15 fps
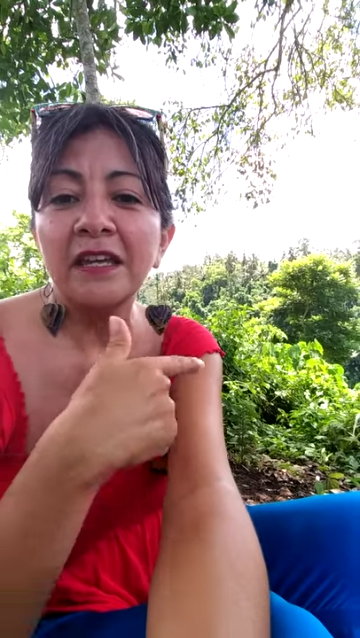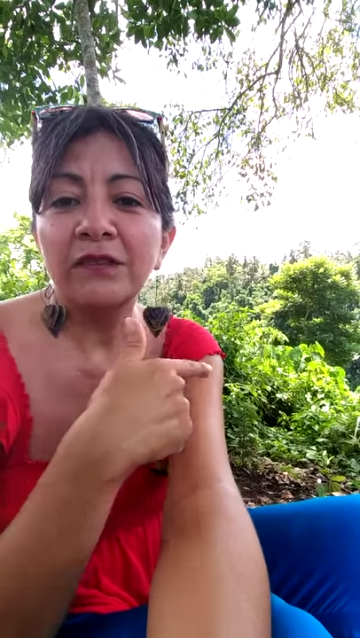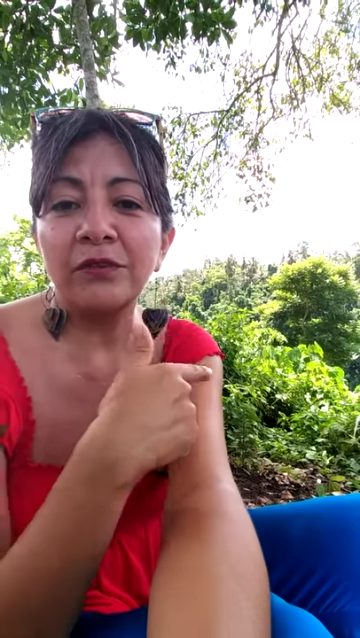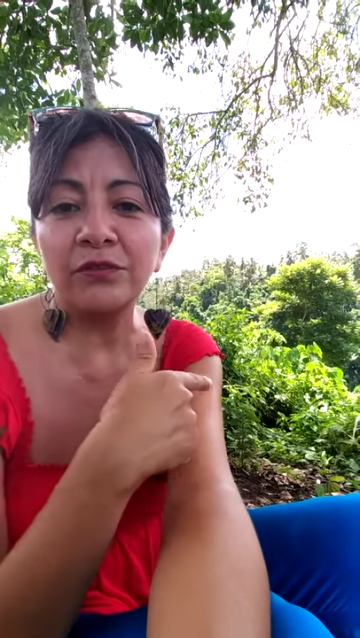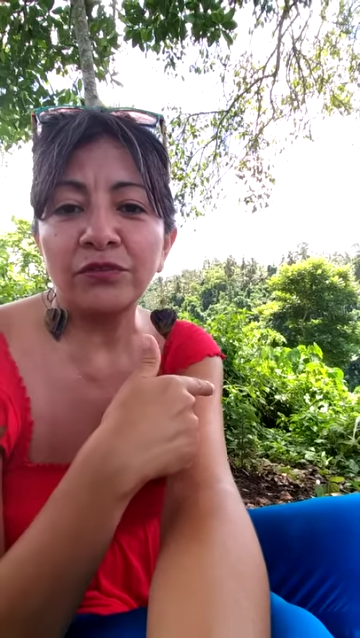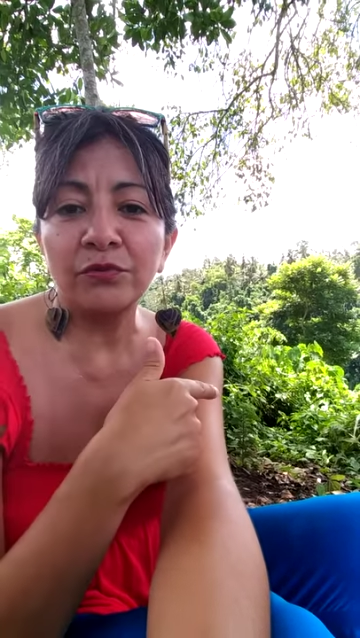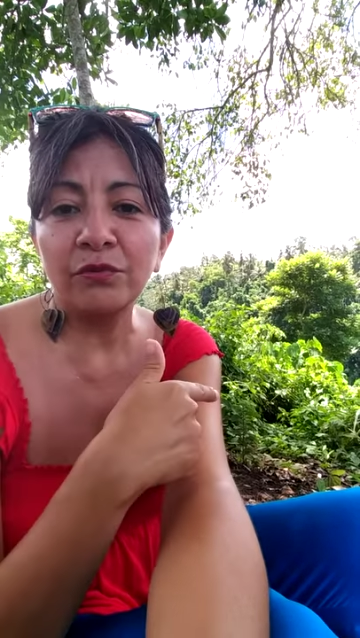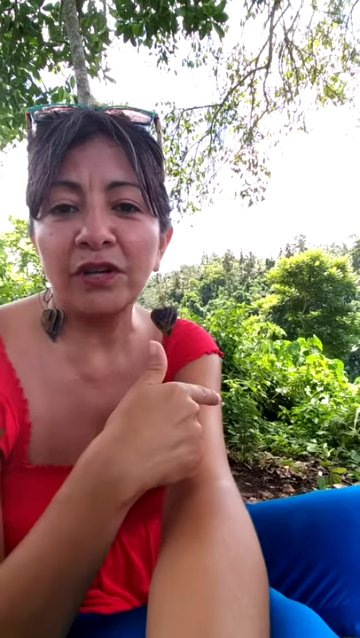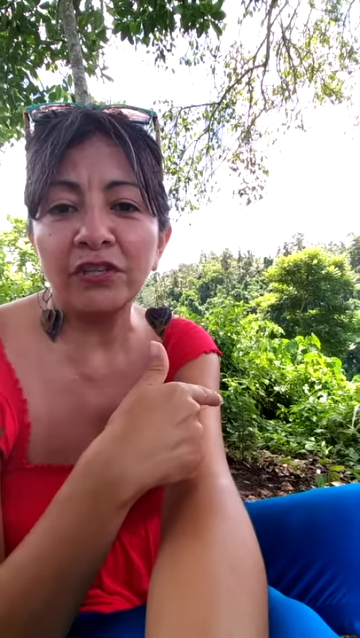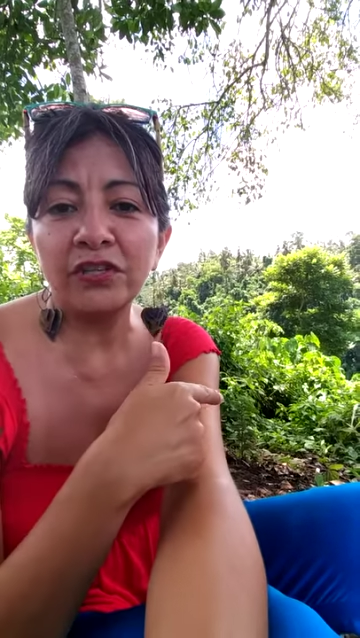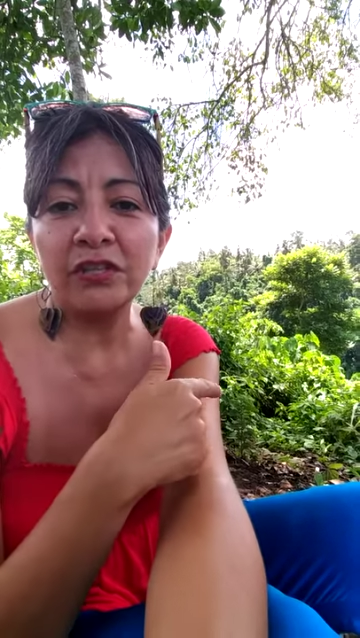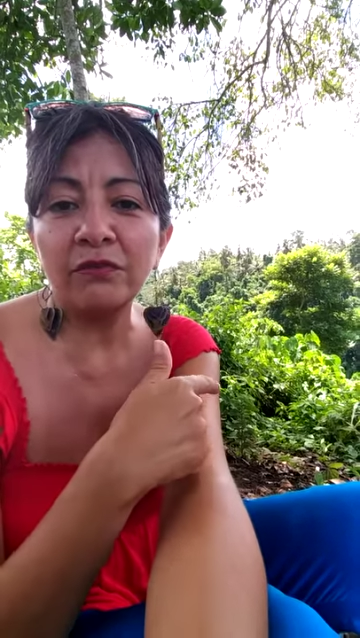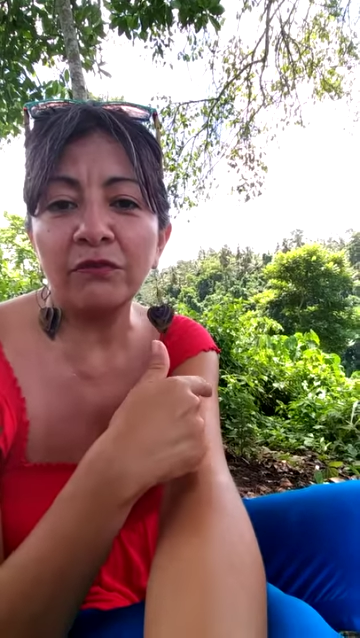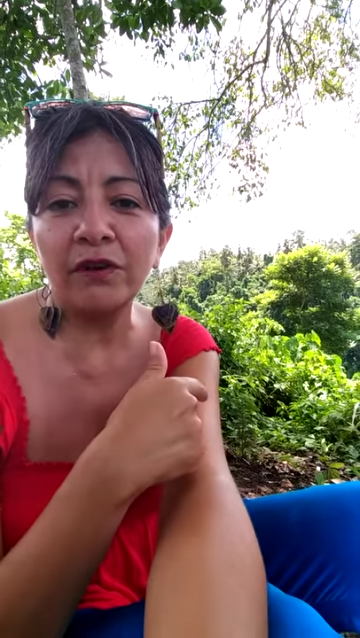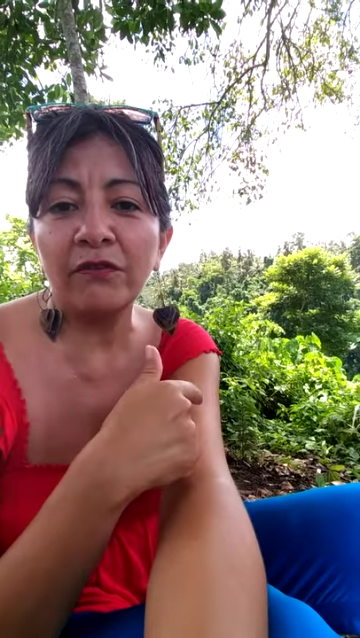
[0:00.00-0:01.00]
there's a
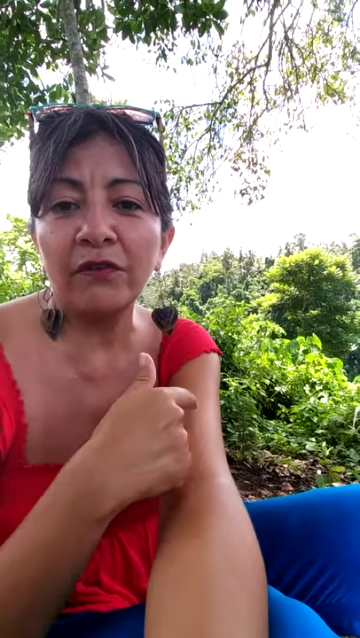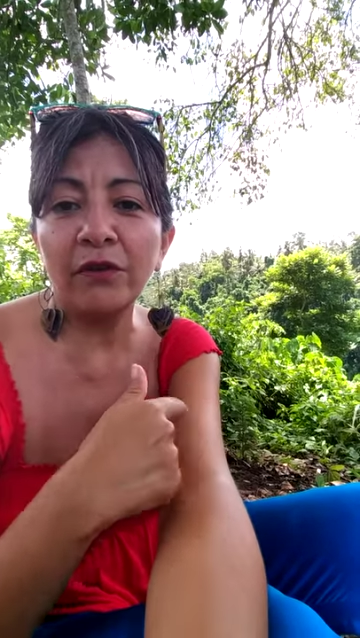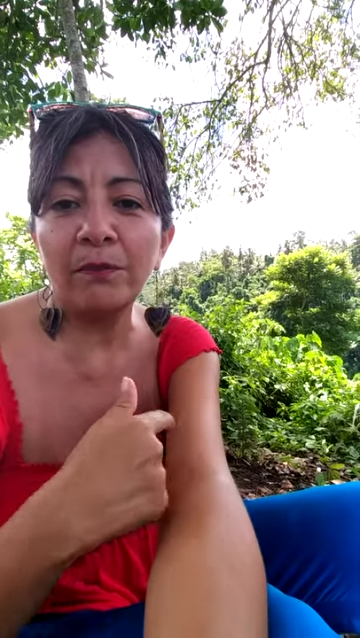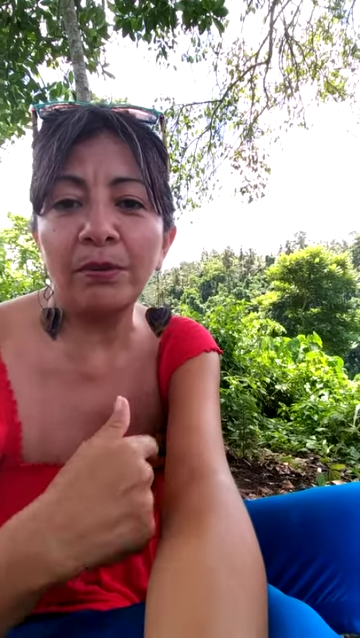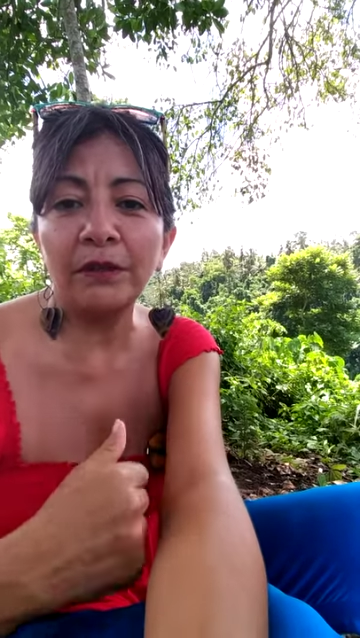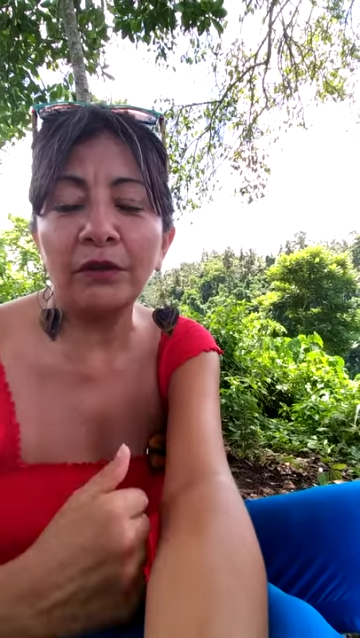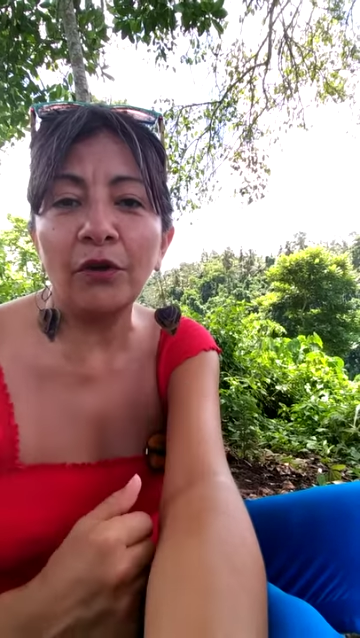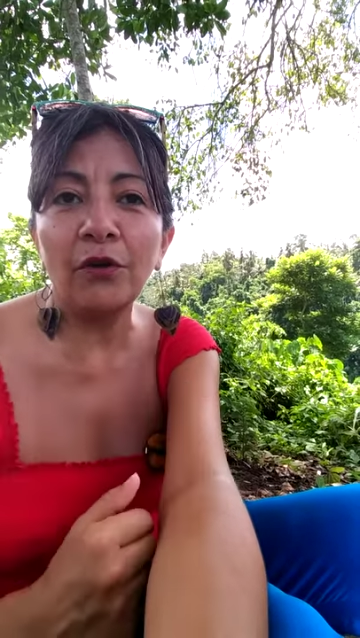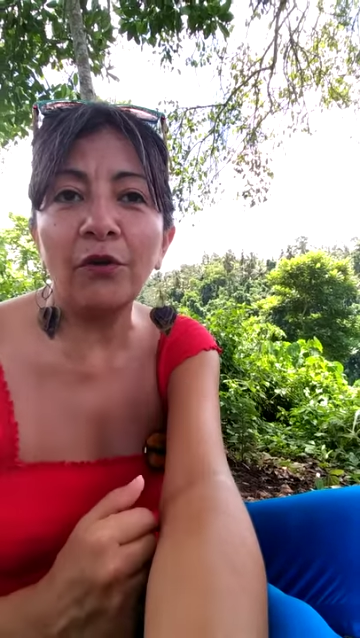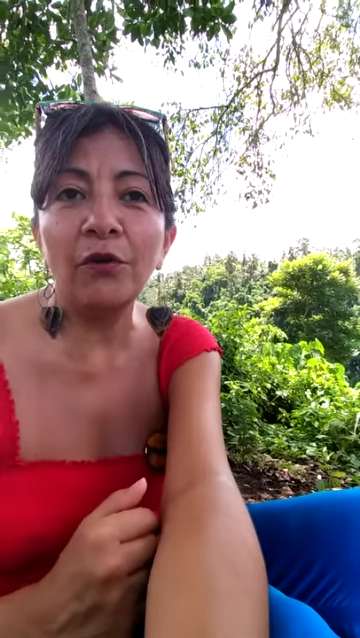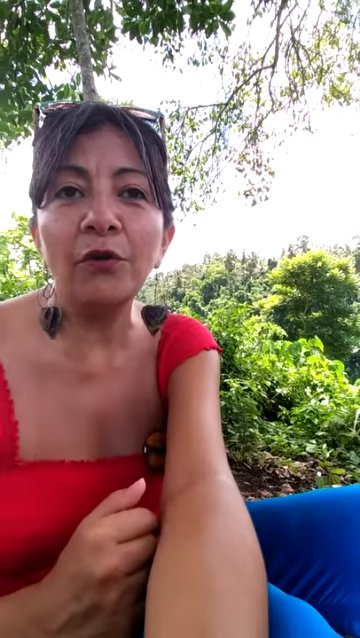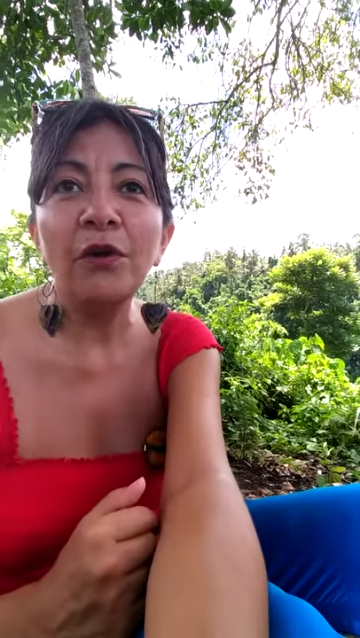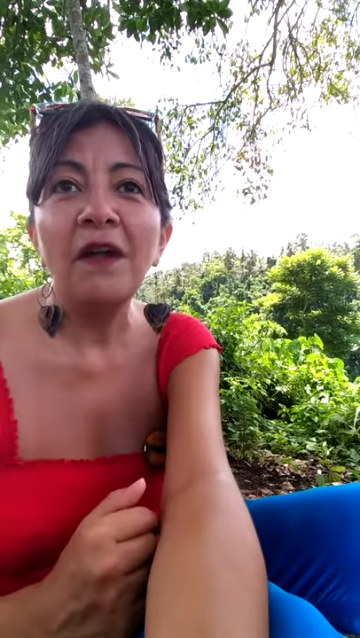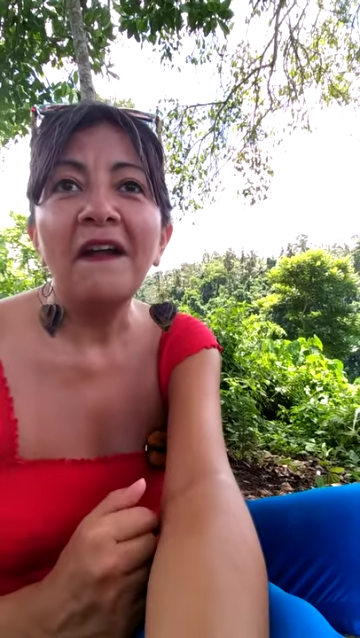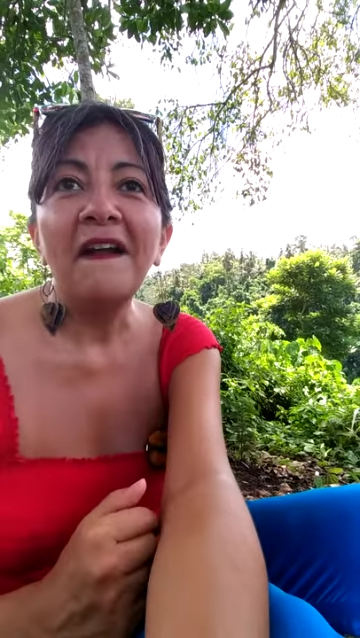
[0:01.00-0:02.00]
rushing river below,